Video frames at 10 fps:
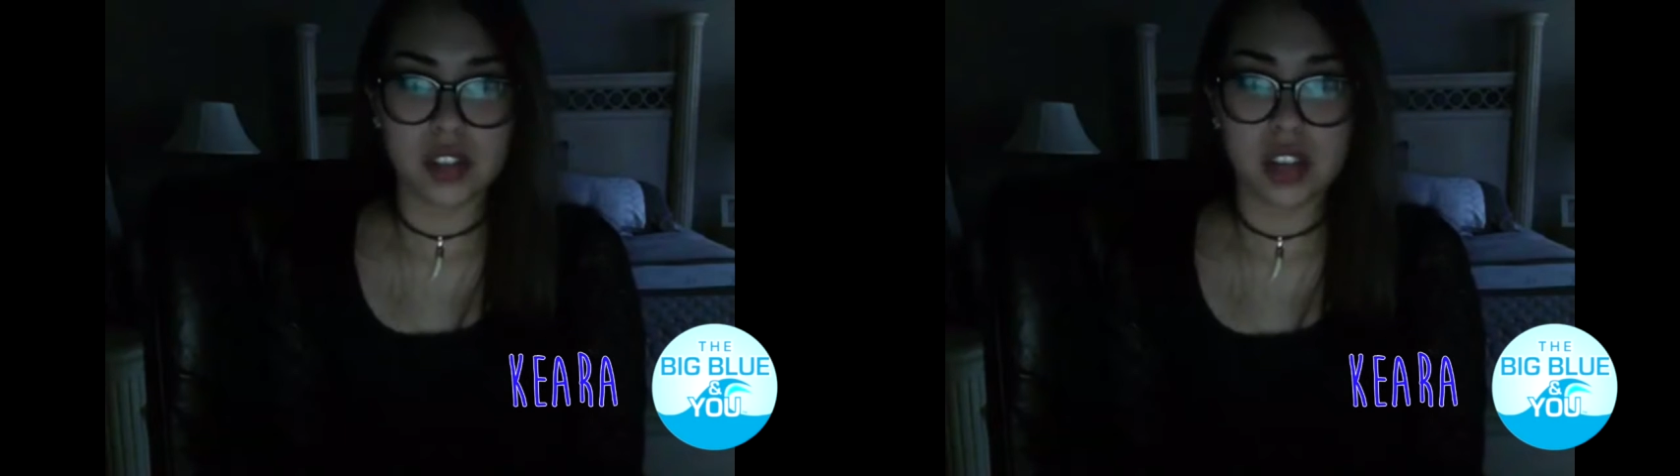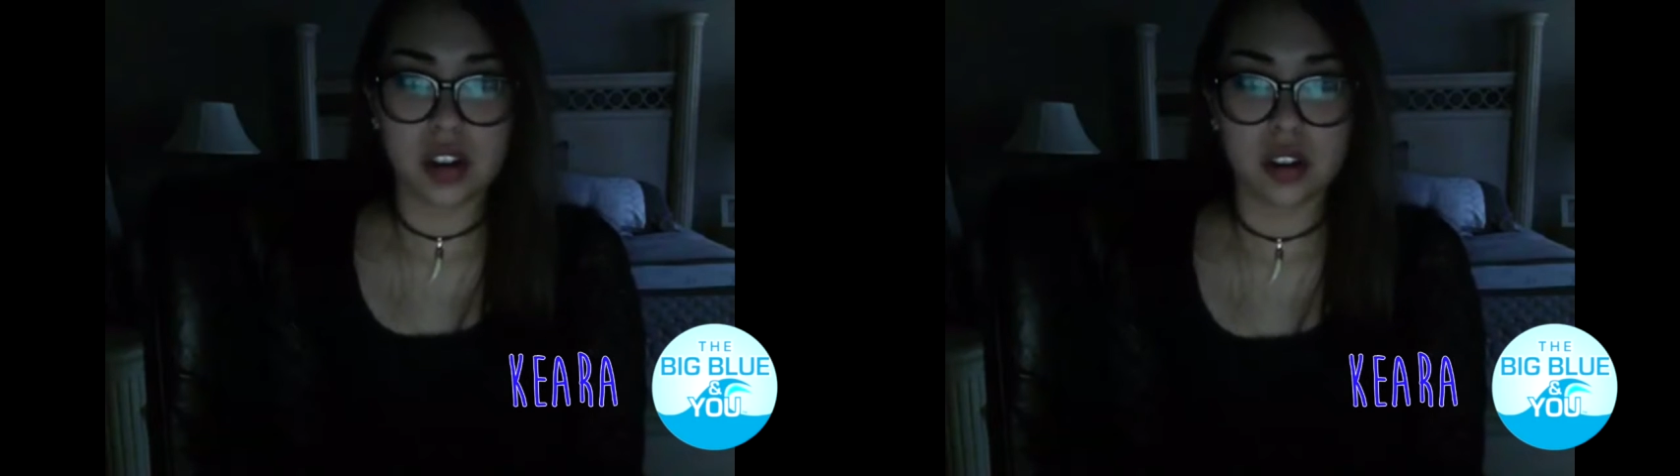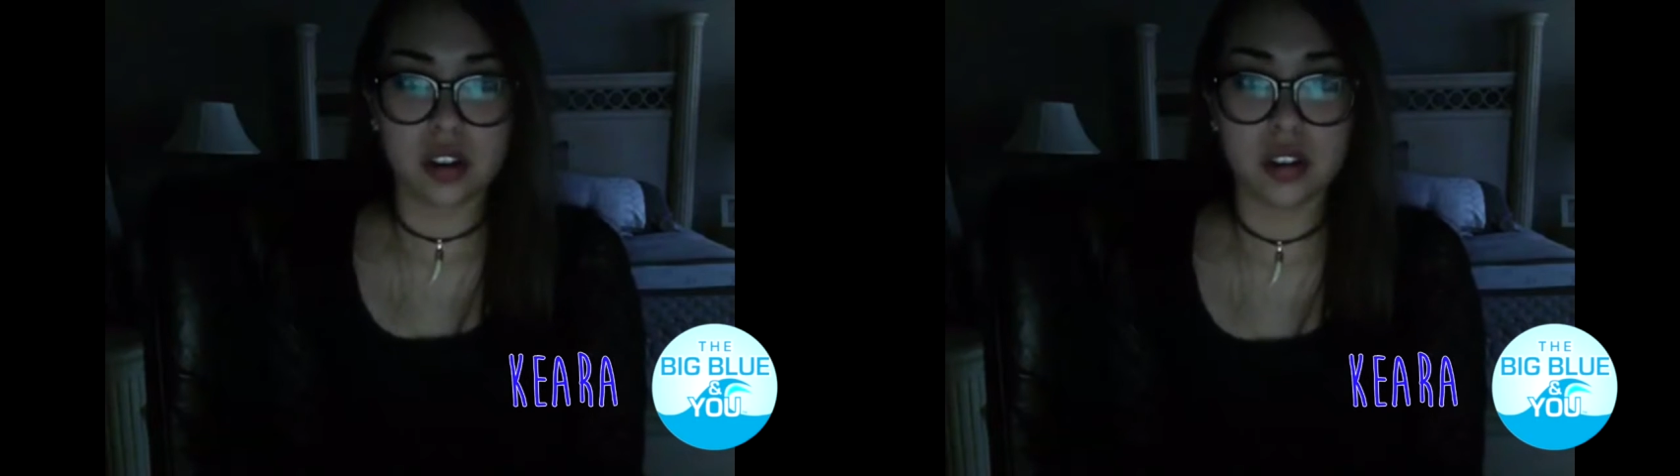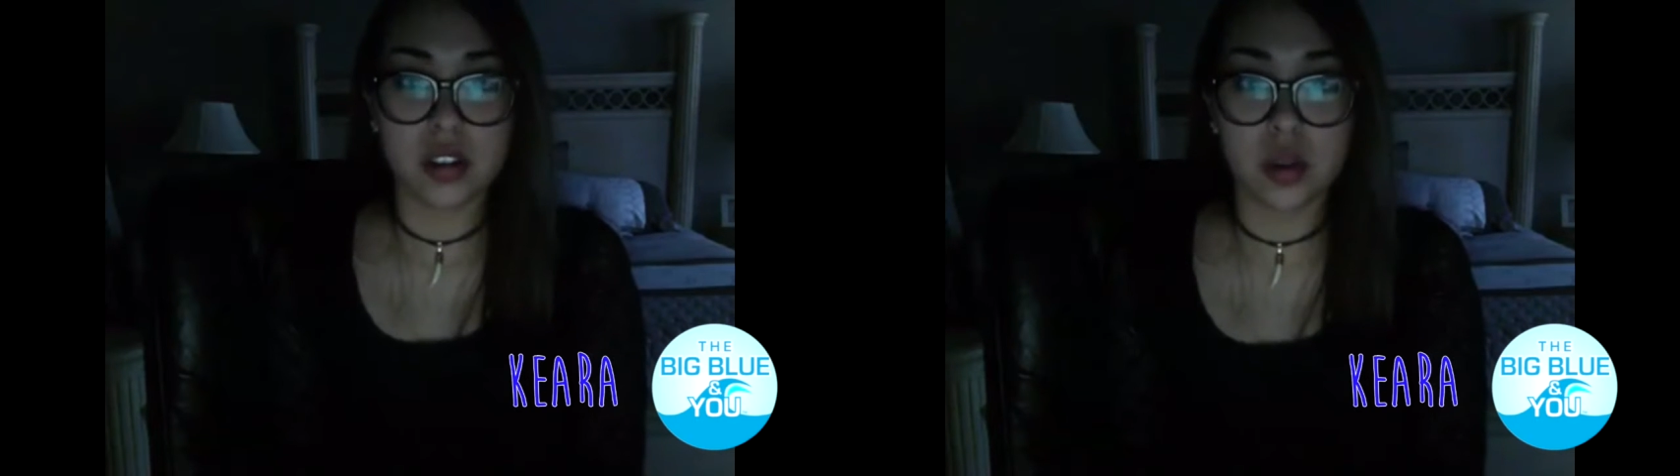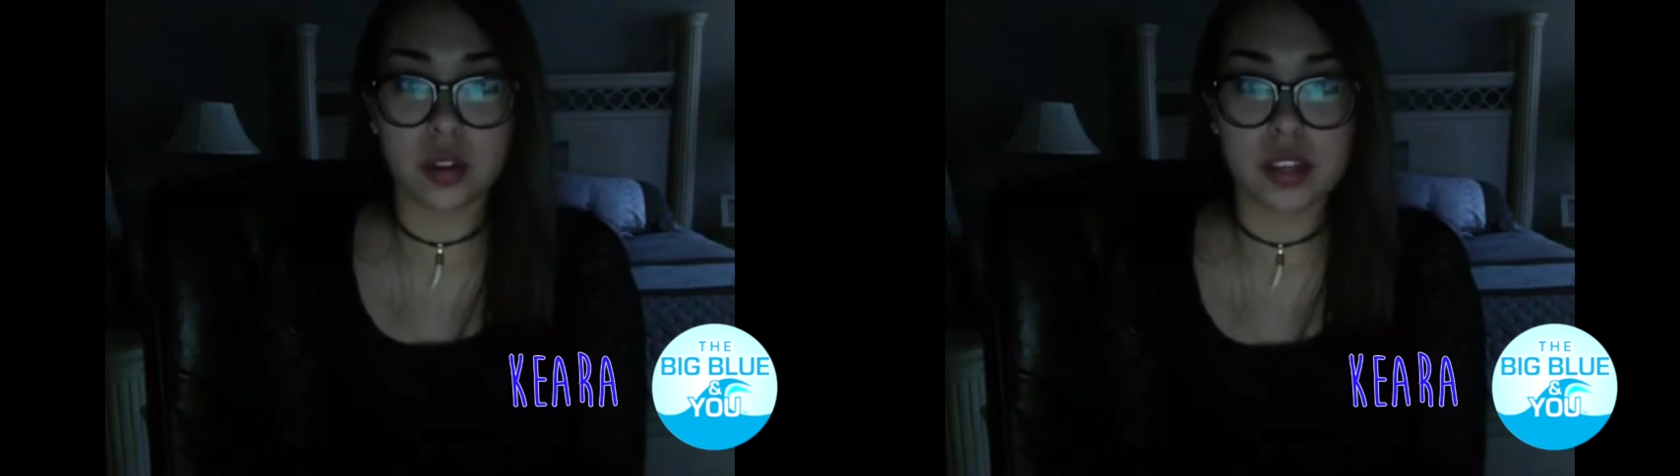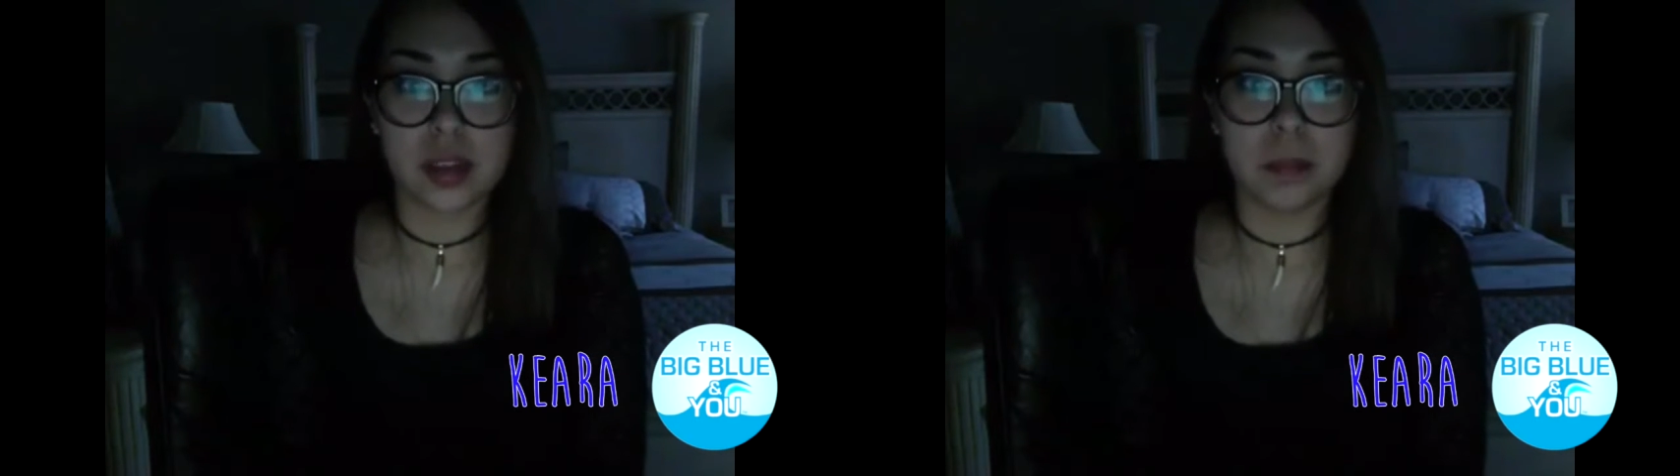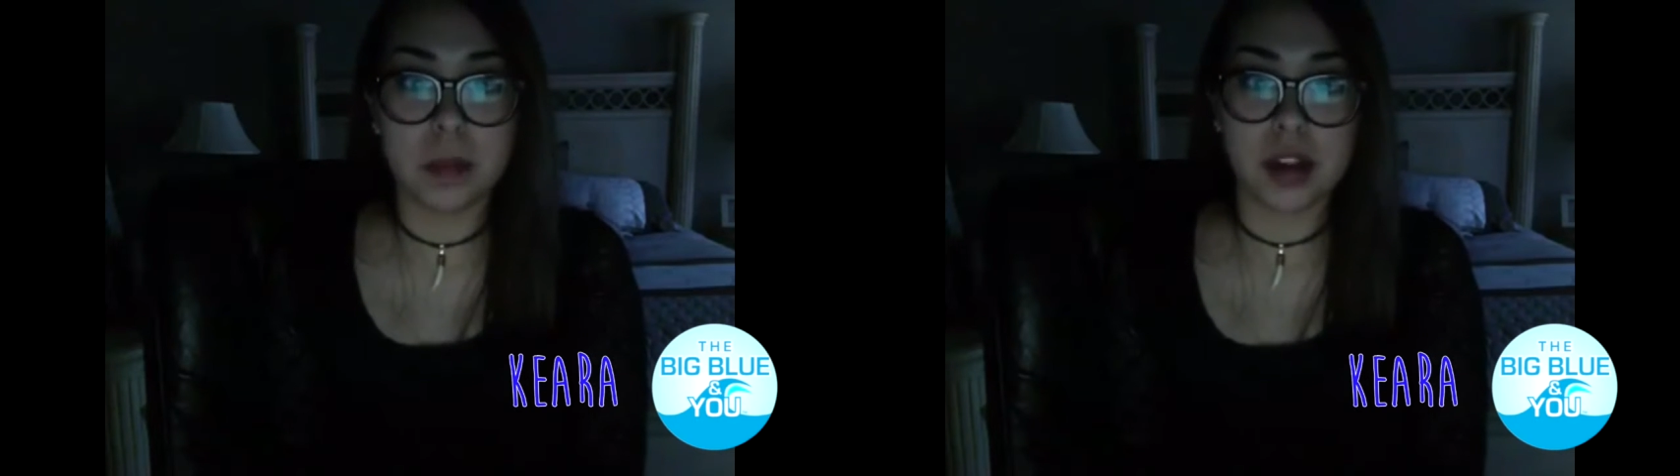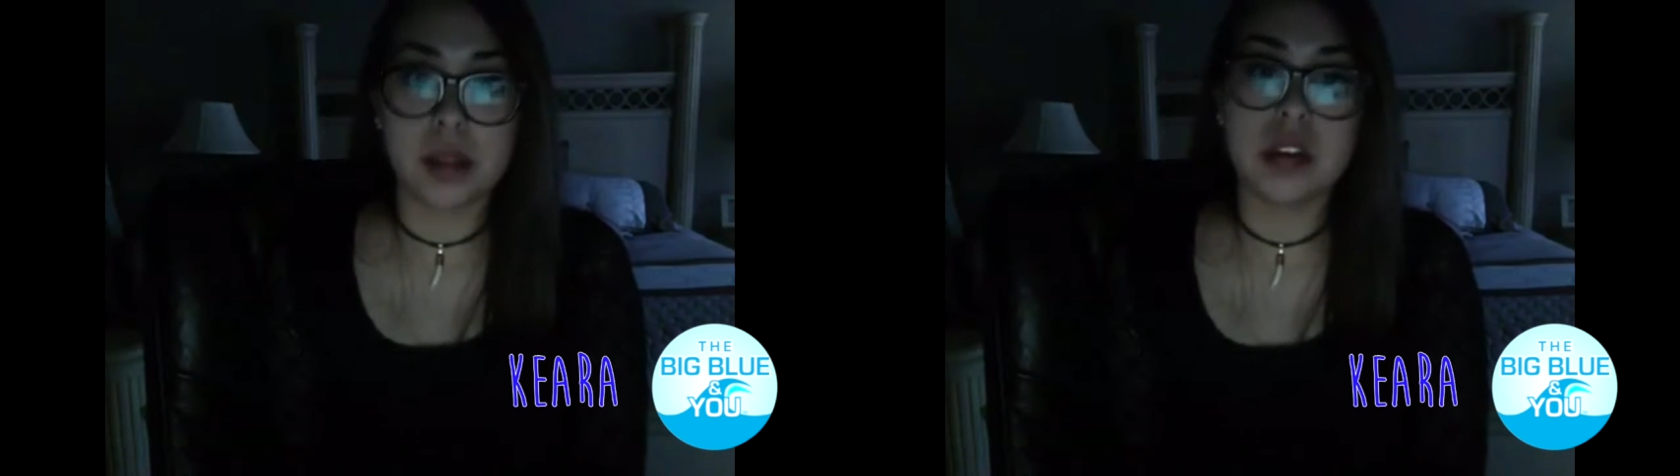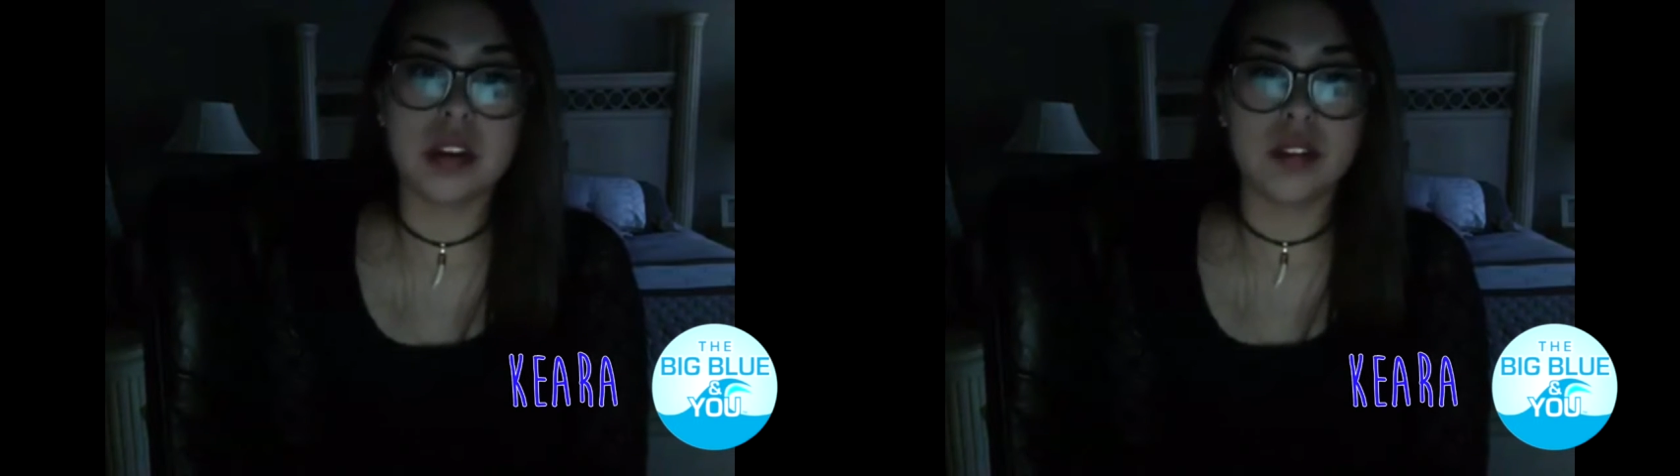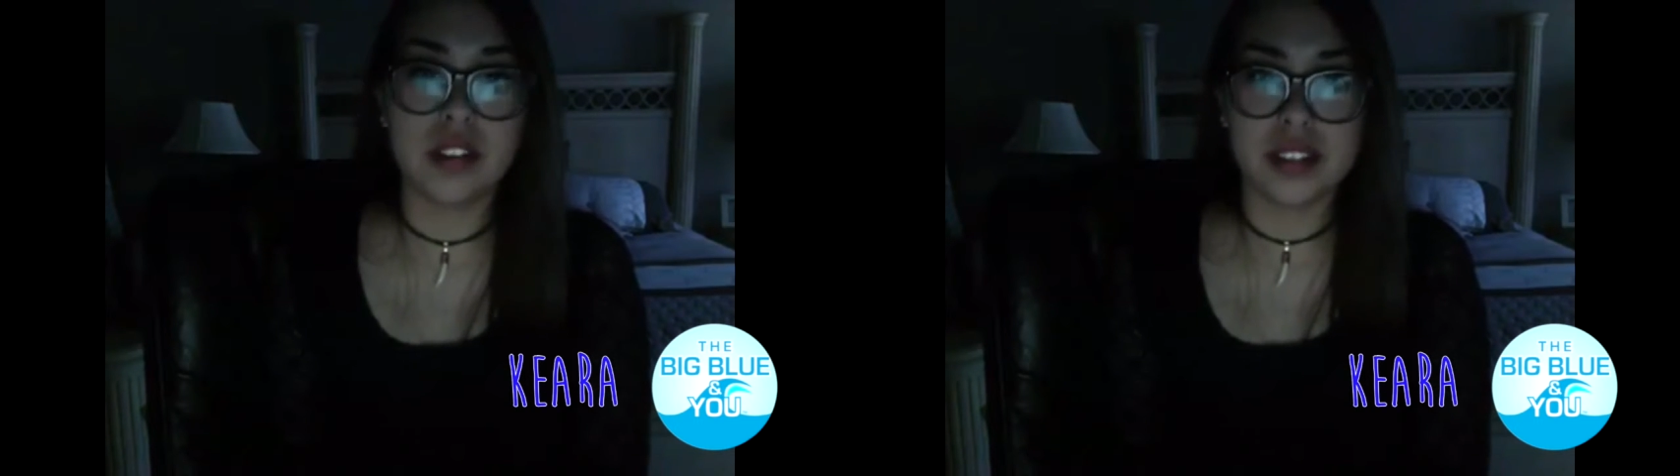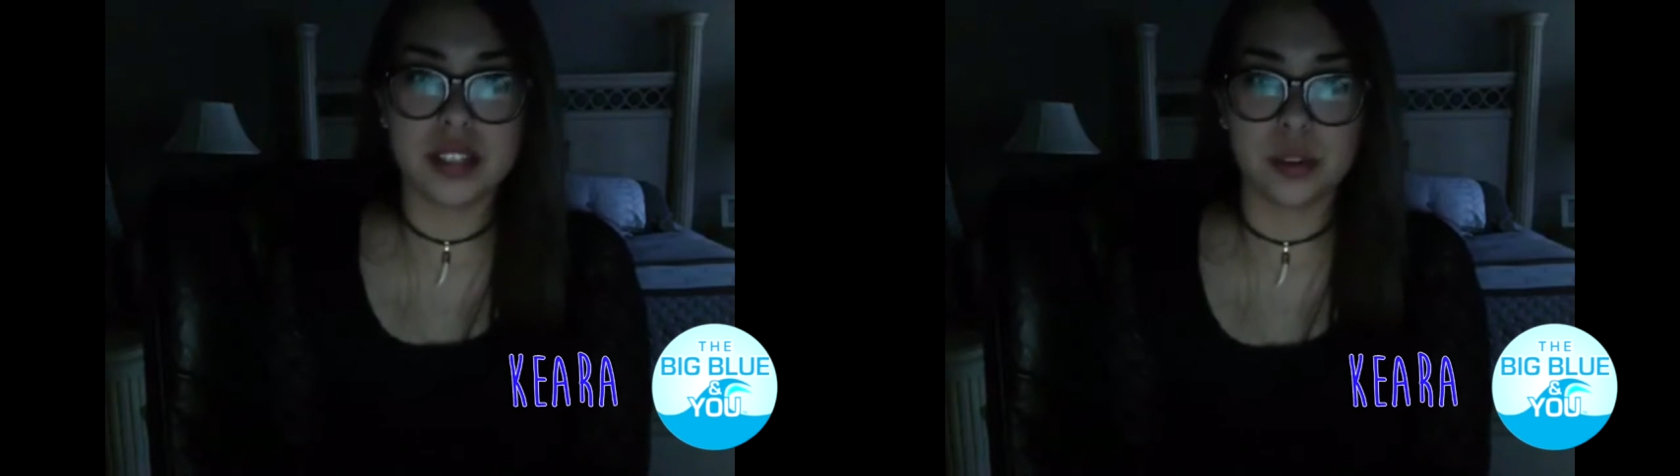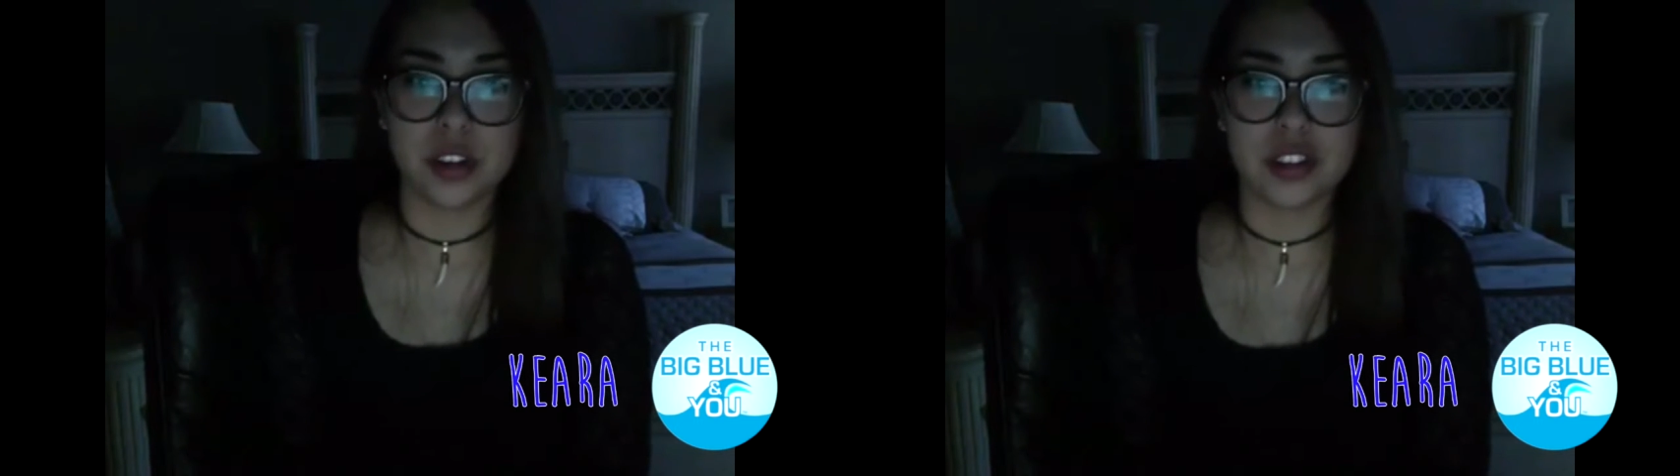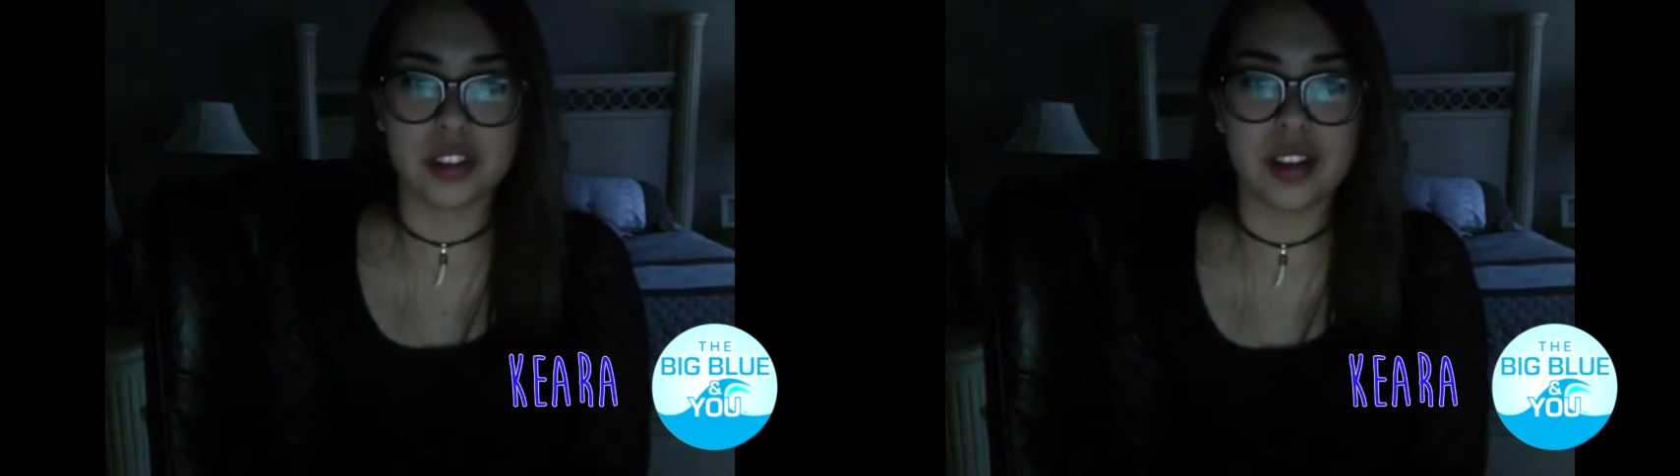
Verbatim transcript: Earle, you are the embodiment of an inspiration,